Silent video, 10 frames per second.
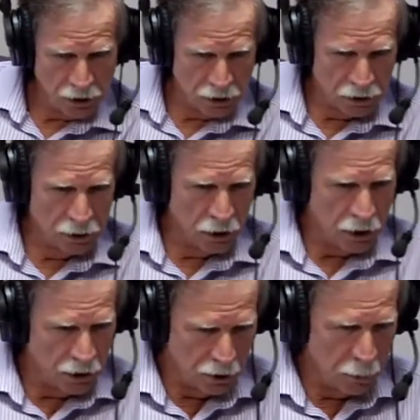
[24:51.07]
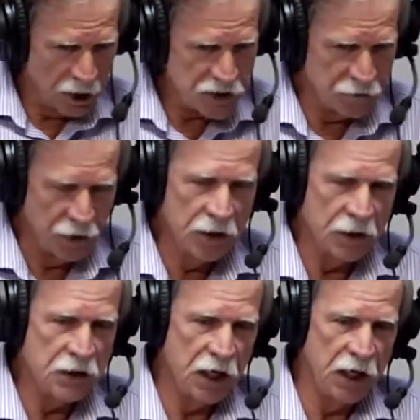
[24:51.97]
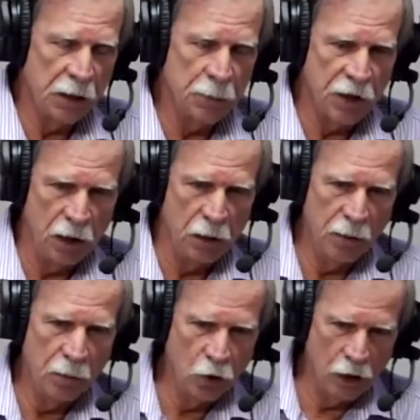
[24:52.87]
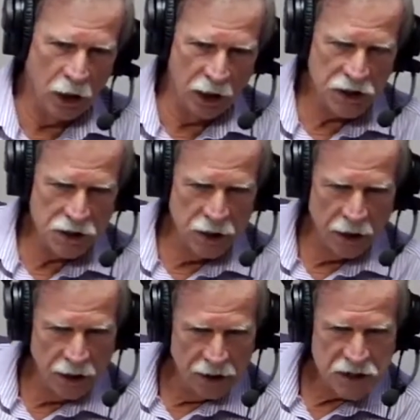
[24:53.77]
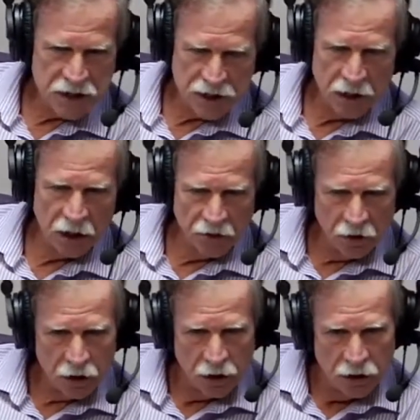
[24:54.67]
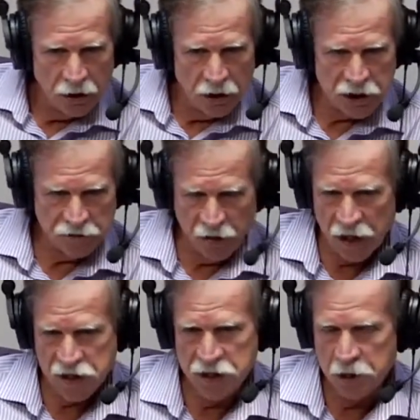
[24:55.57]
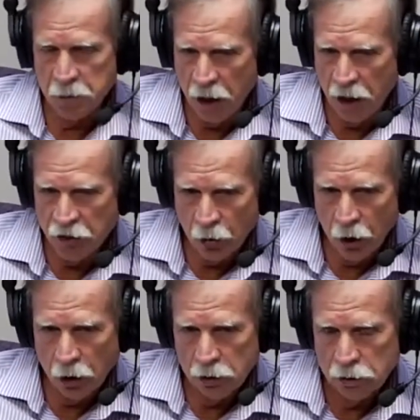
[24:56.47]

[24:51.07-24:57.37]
And uh, and a best friend can take it and probably be more honest and not get as sick of it as fast as your mate will.